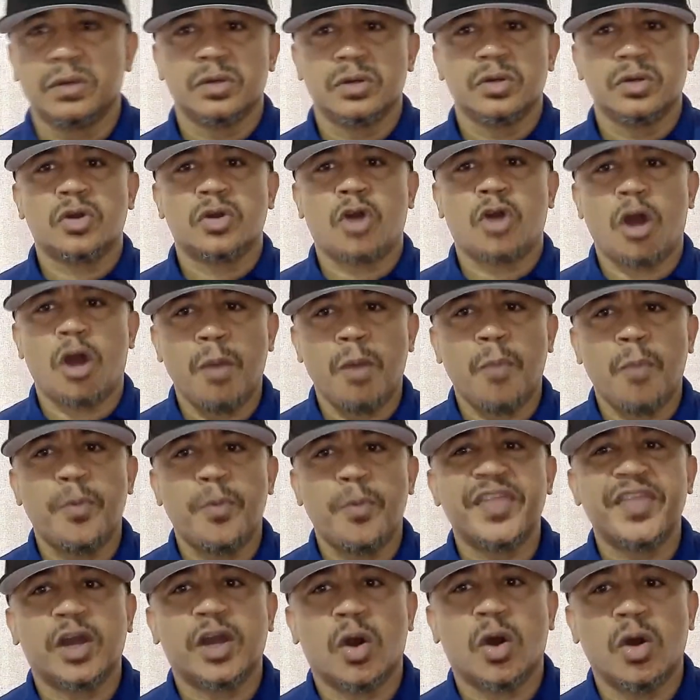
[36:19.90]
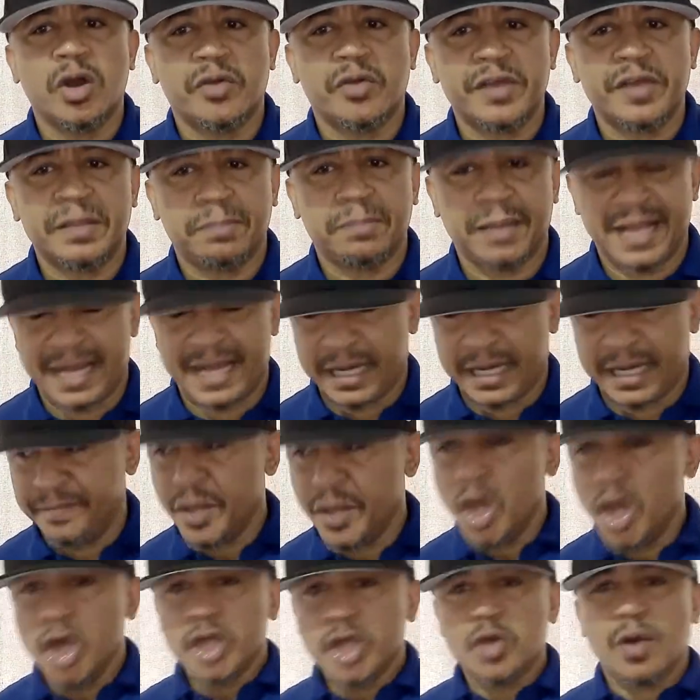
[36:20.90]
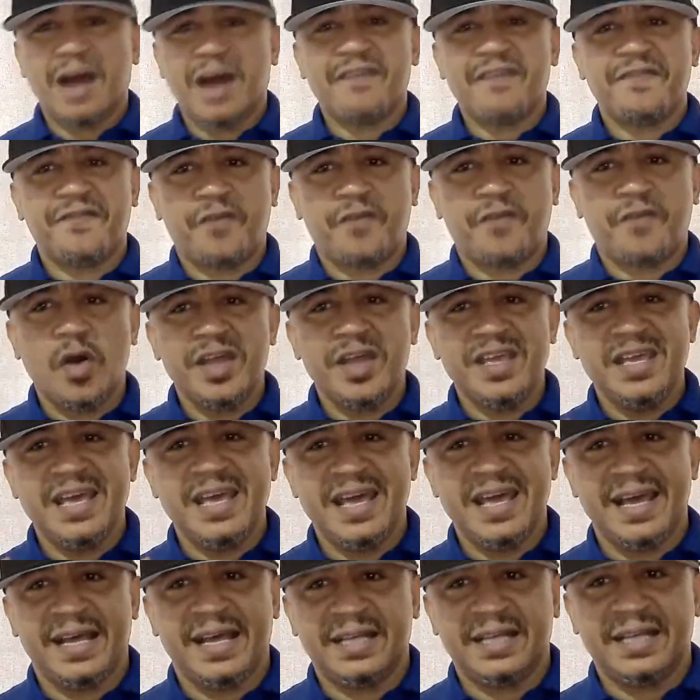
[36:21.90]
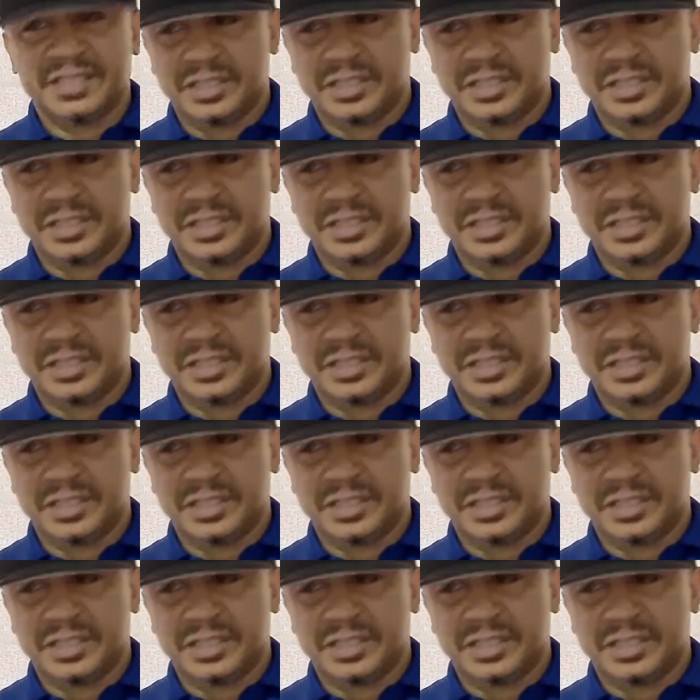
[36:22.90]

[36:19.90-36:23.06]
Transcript: come up with a concrete plan. You have 4 years